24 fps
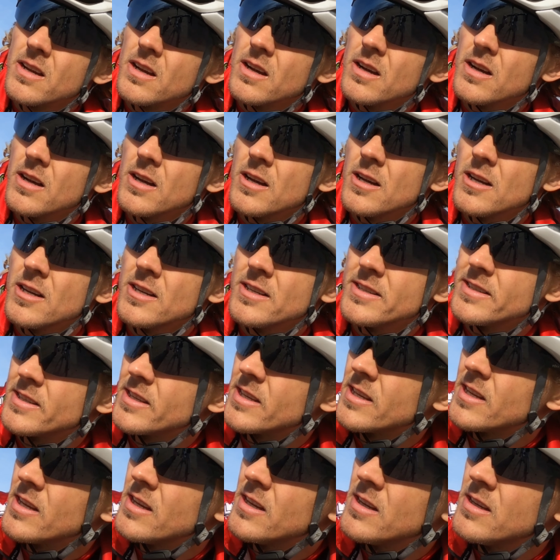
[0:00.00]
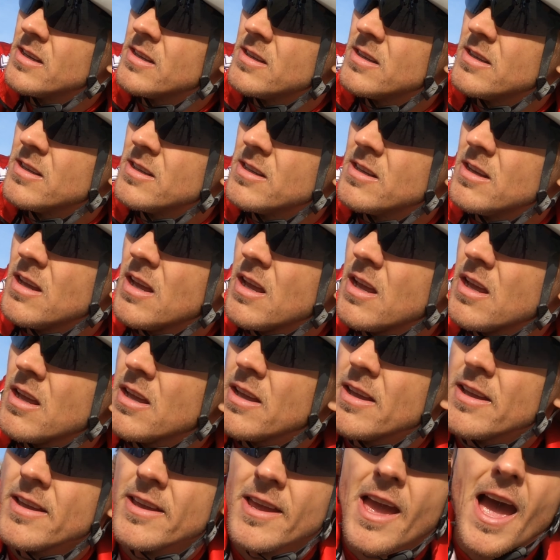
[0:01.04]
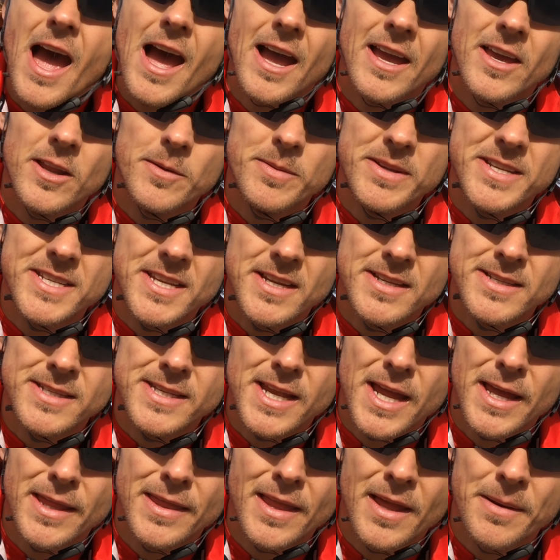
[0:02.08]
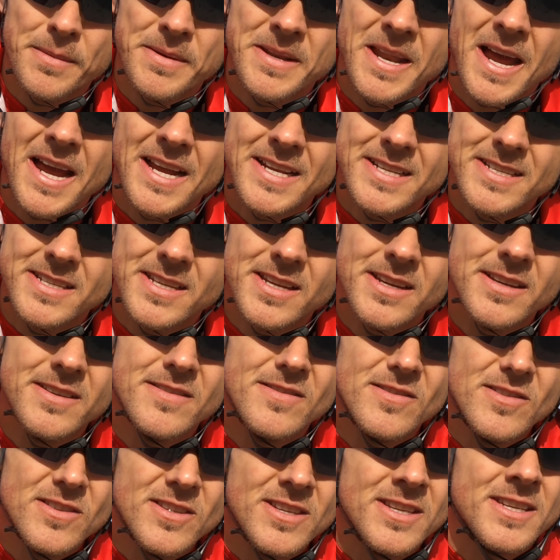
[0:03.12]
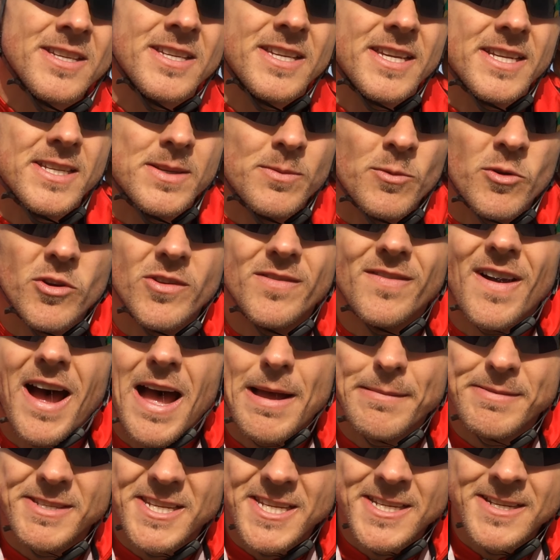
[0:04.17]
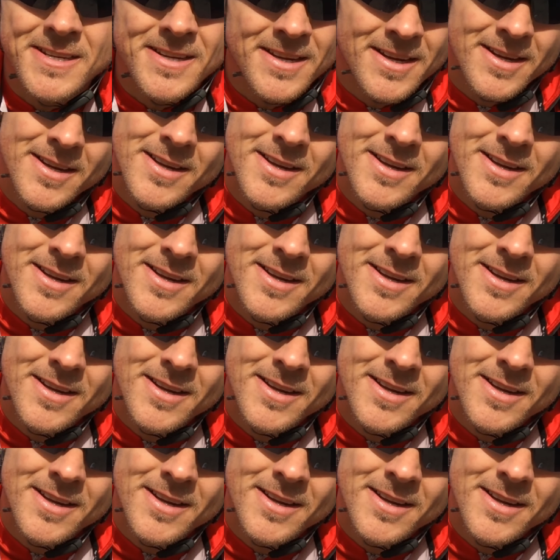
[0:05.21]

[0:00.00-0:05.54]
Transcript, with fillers: Cause, yeah, it'll be sunset. That'll be nice. Get some good vibes in.